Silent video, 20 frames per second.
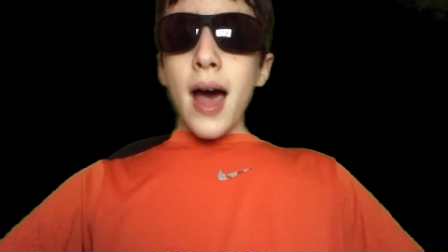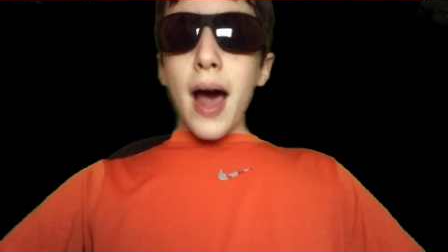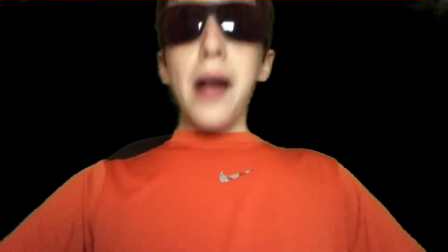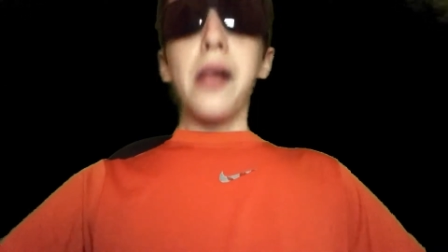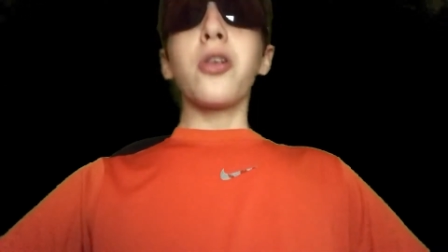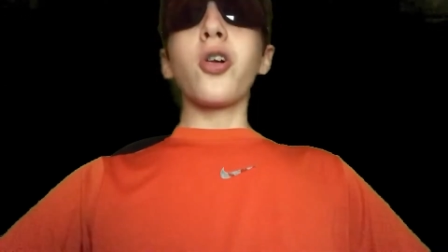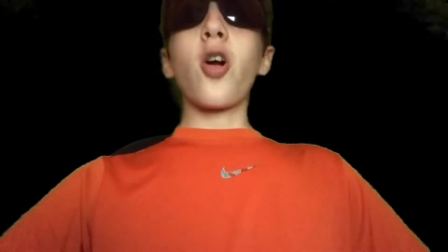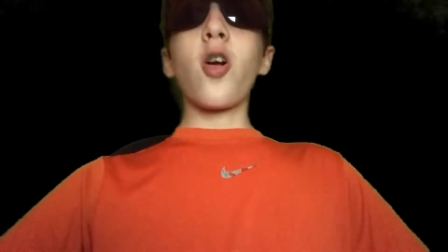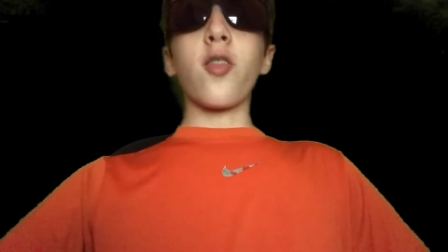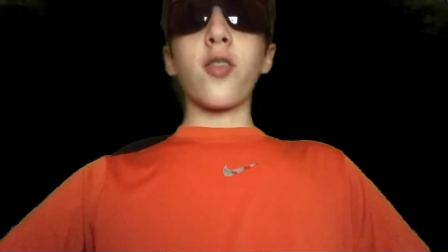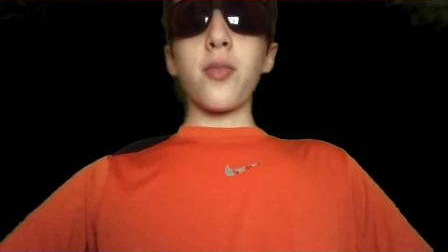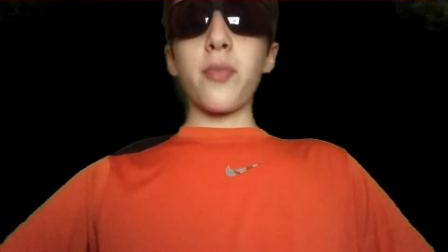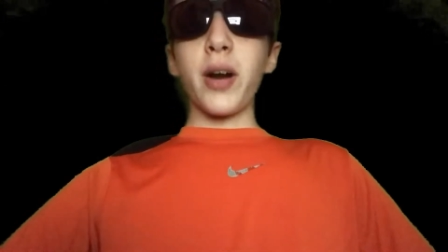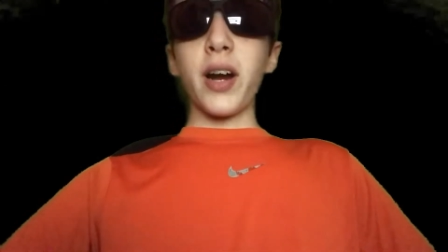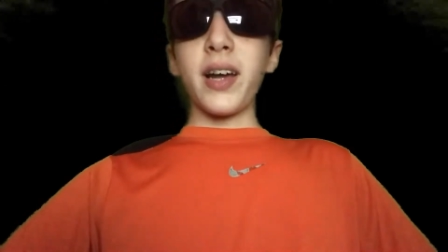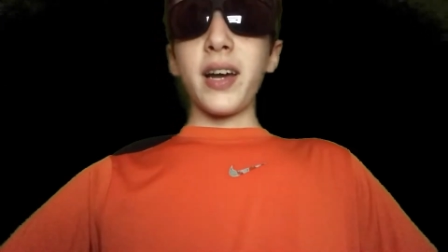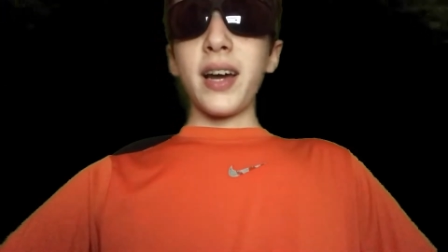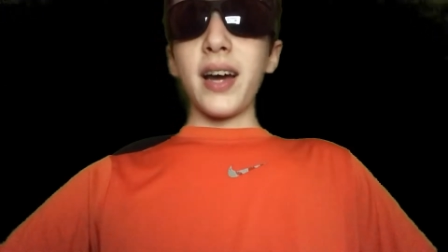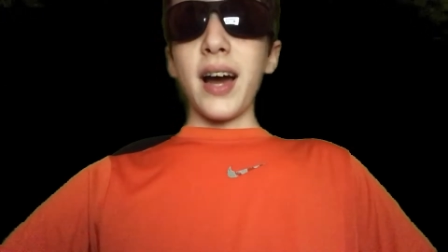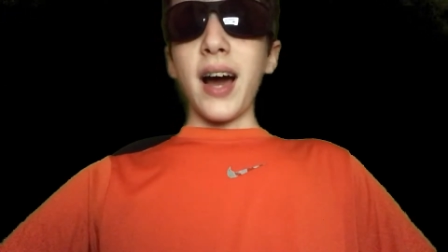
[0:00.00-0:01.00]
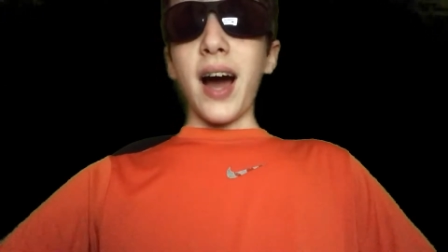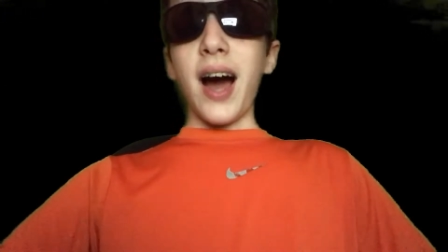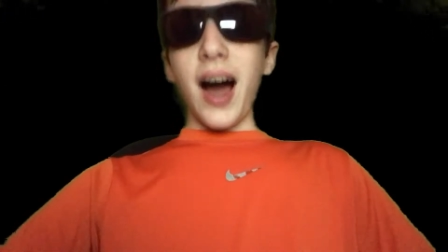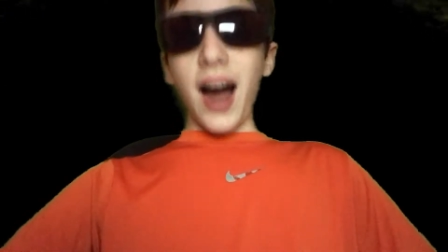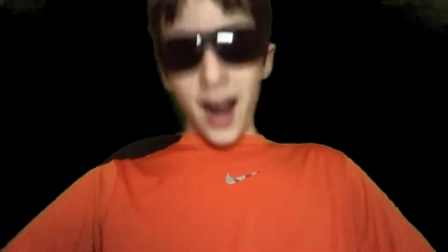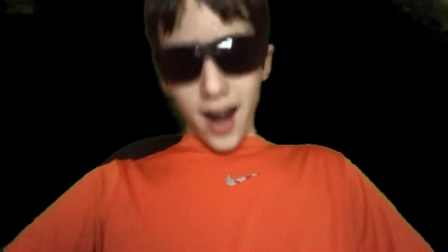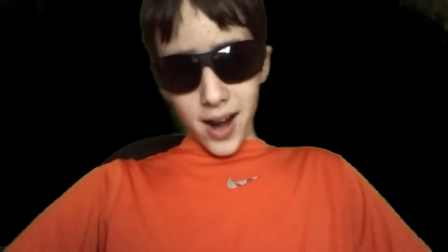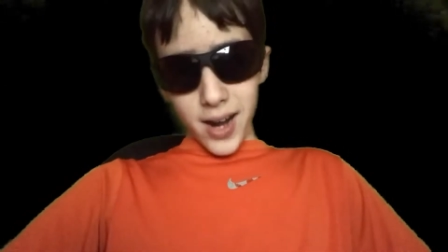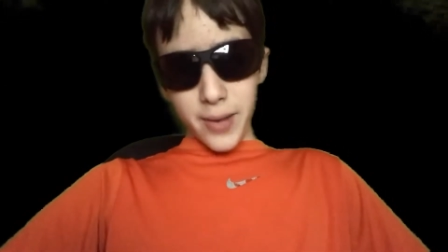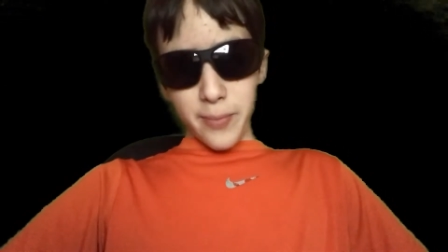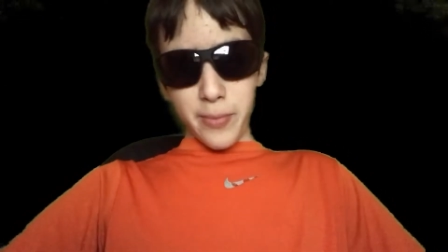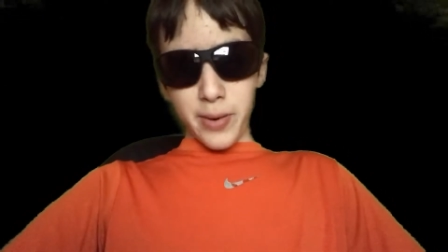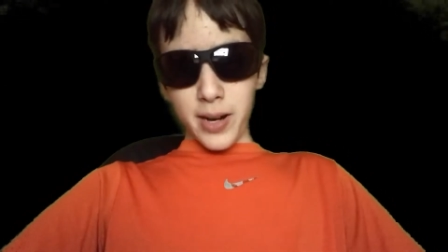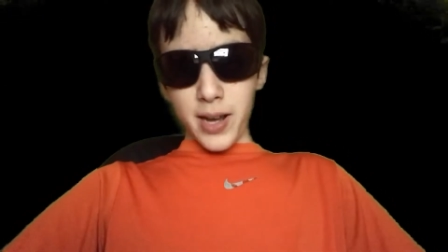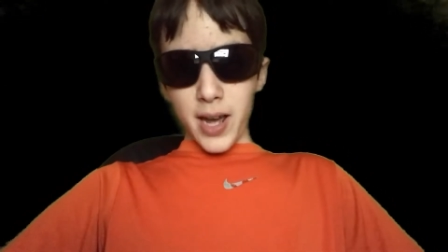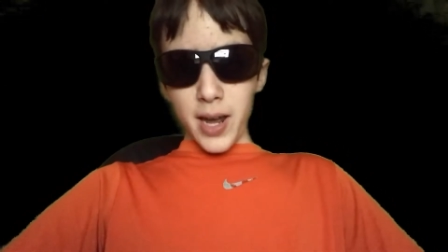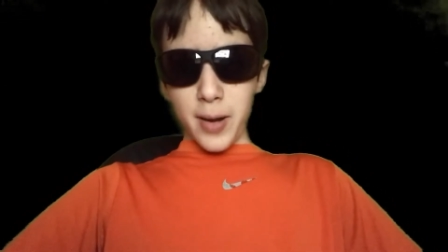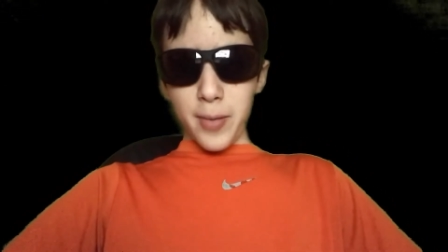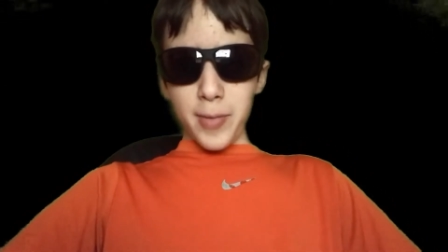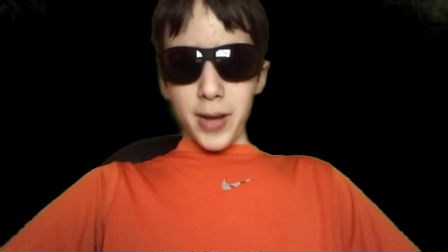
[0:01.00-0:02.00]
Hello everybody, I am
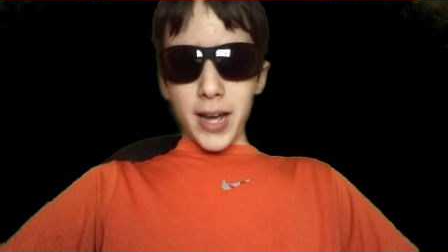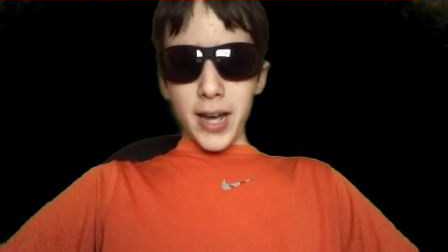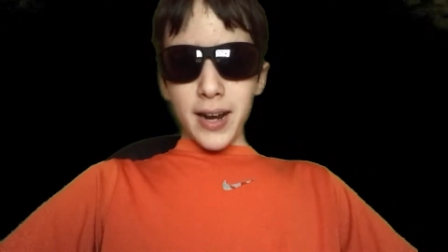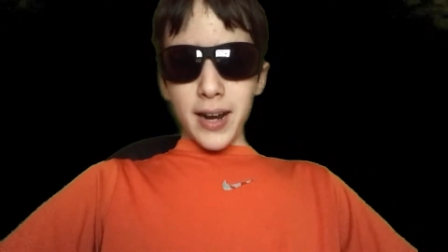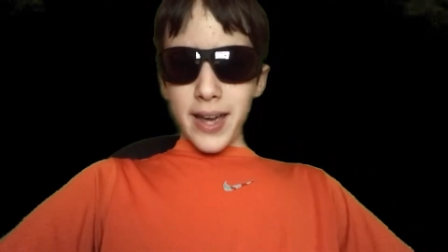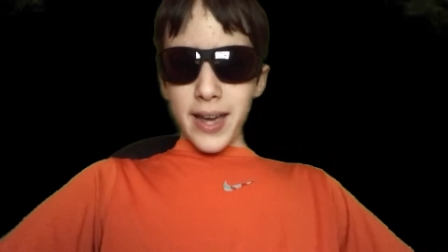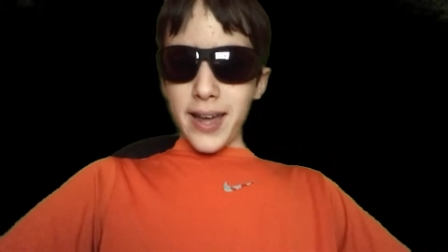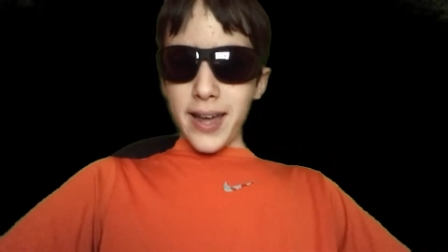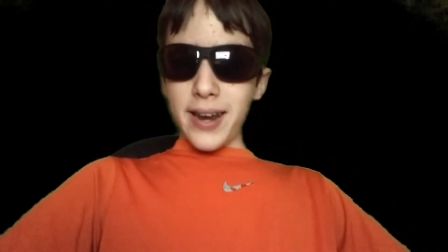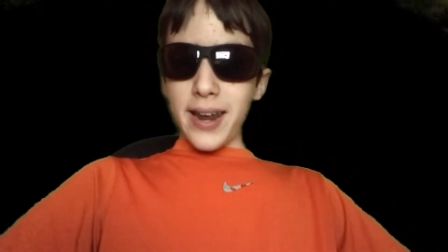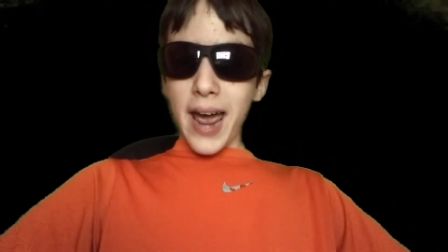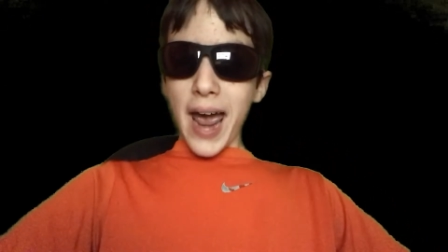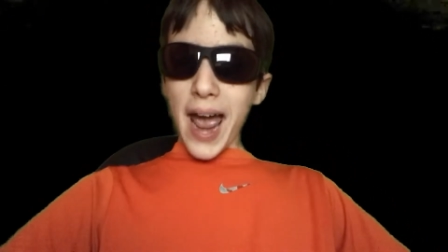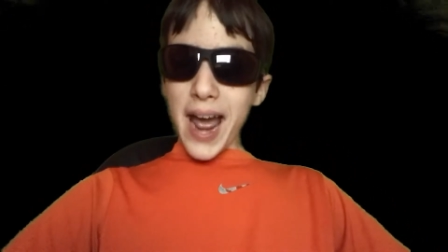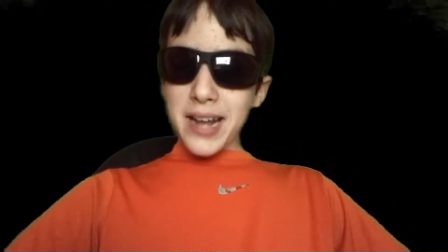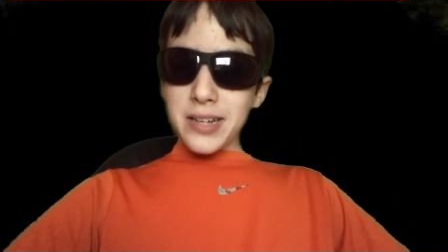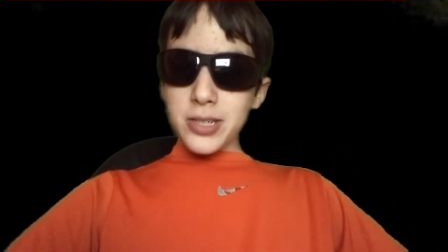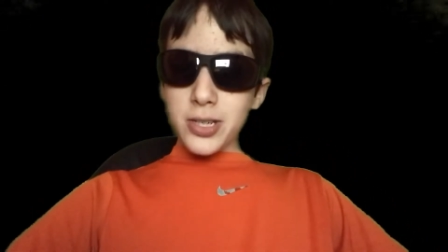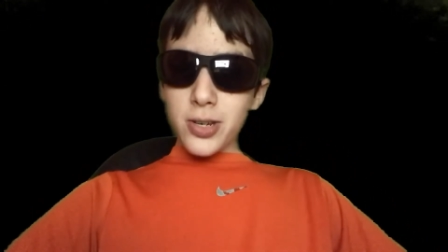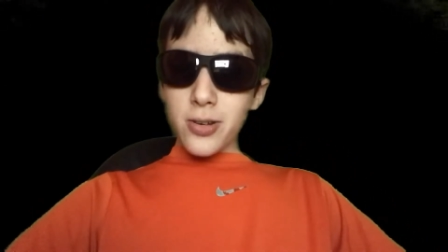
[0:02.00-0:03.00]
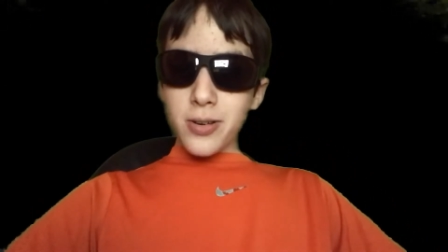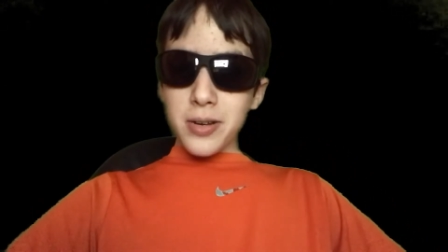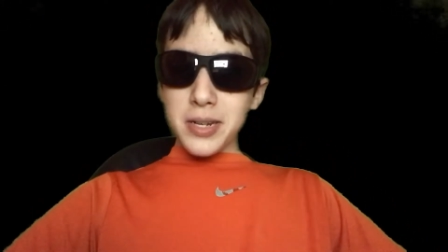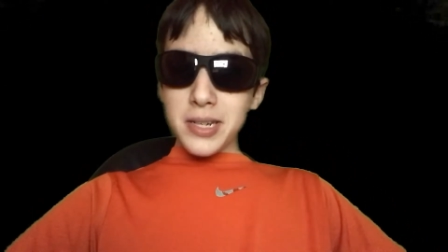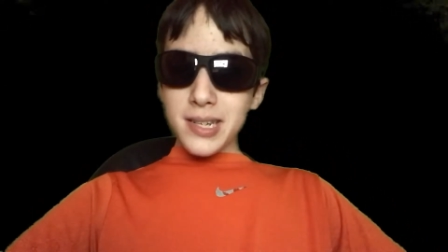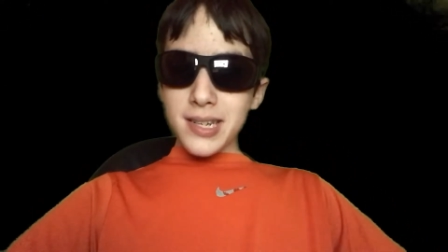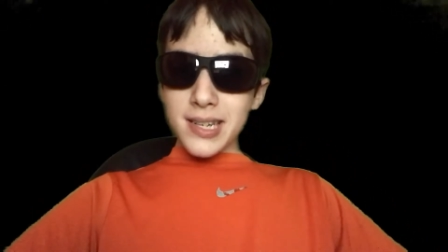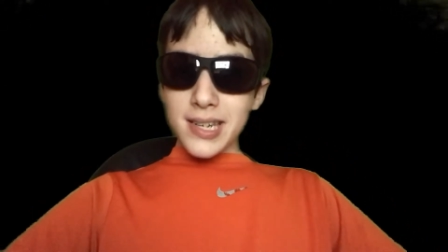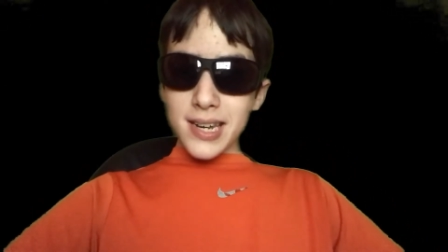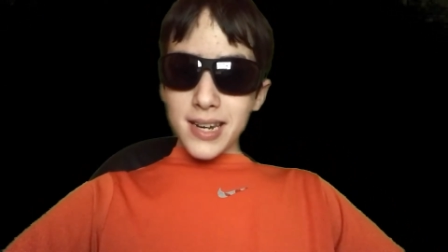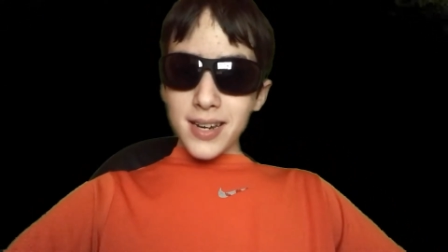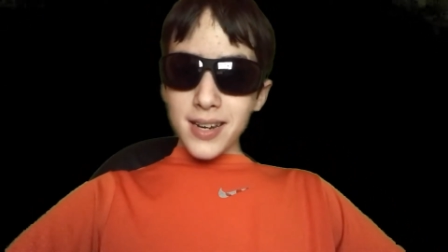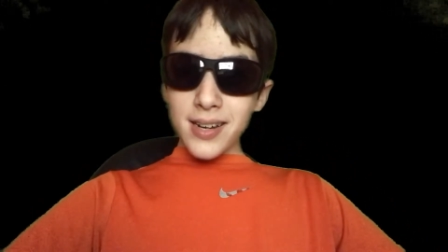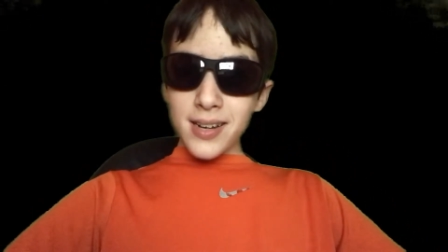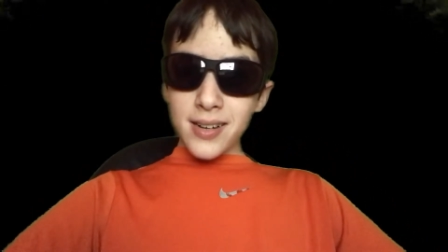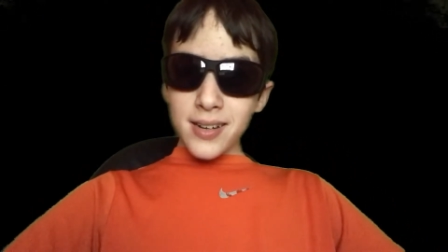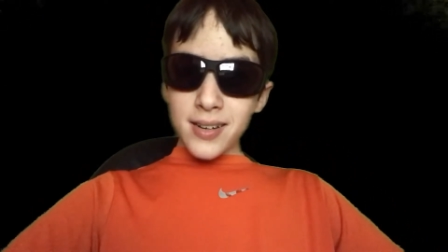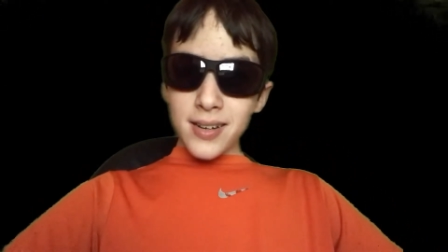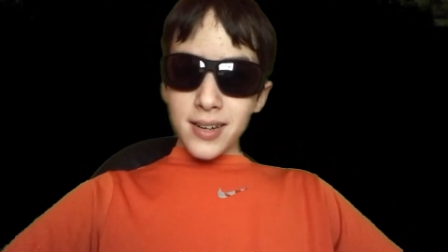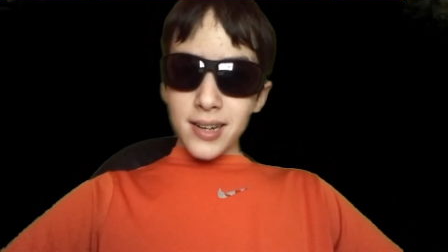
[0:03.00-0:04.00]
Banana Man, and as you can see,